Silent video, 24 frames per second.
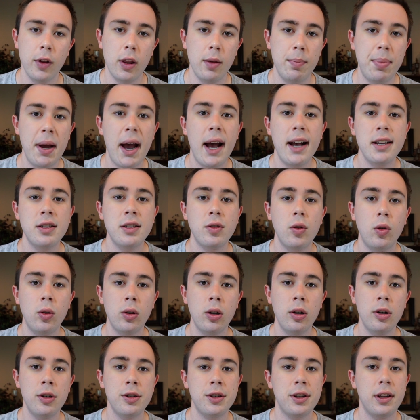the pass
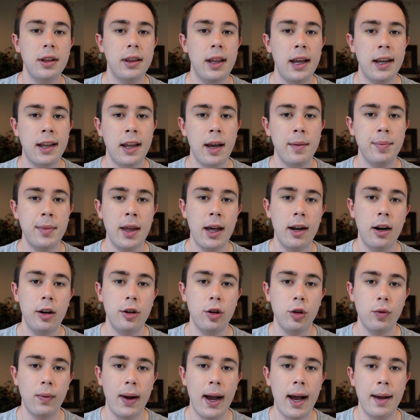holders. They kept that
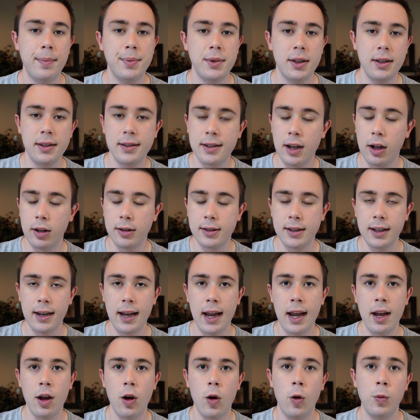under wraps until
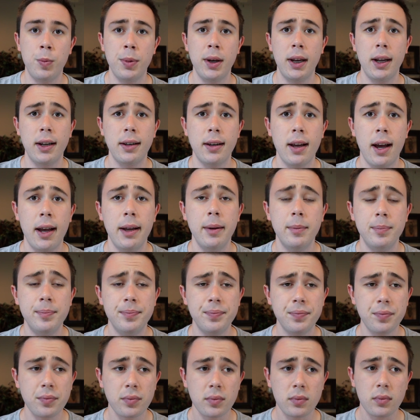today, opening night.
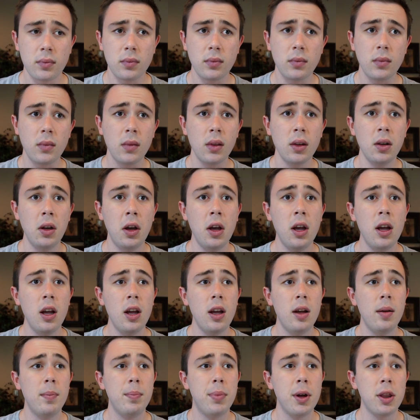
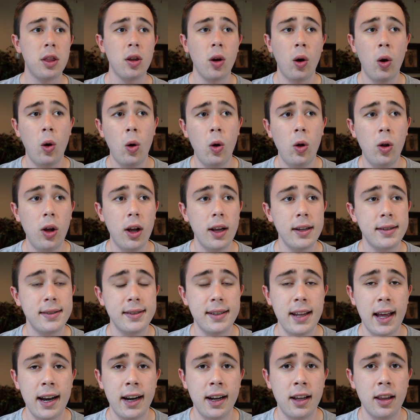But the whole
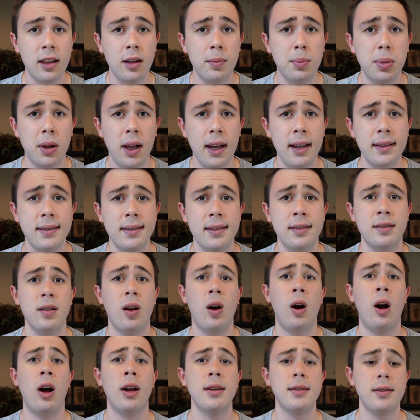aesthetic of the place is
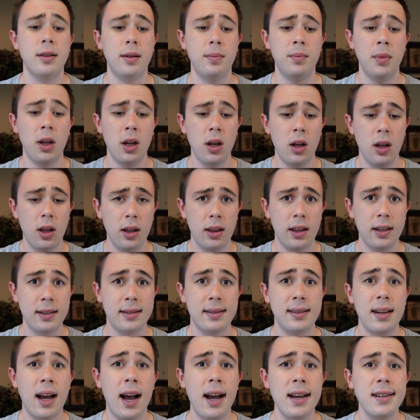awesome. The
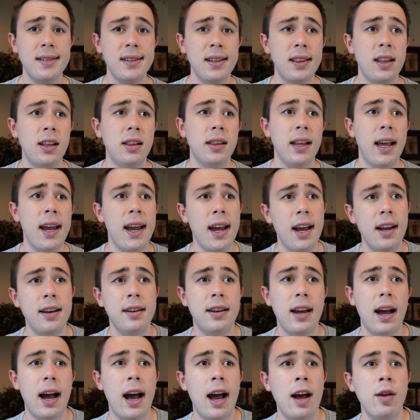size of the
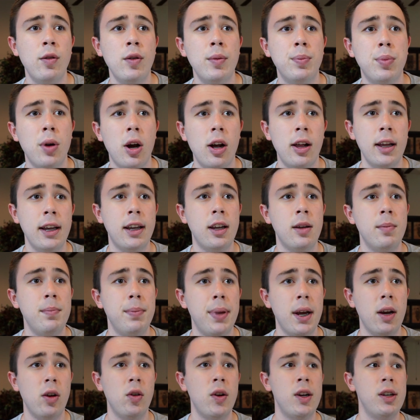land, I would probably
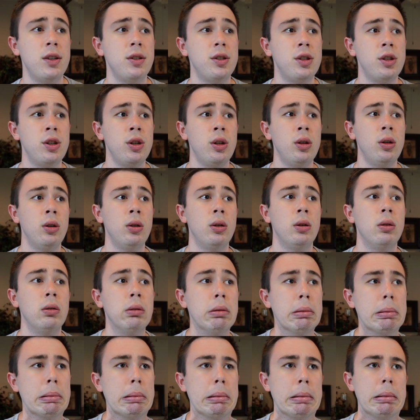compare it to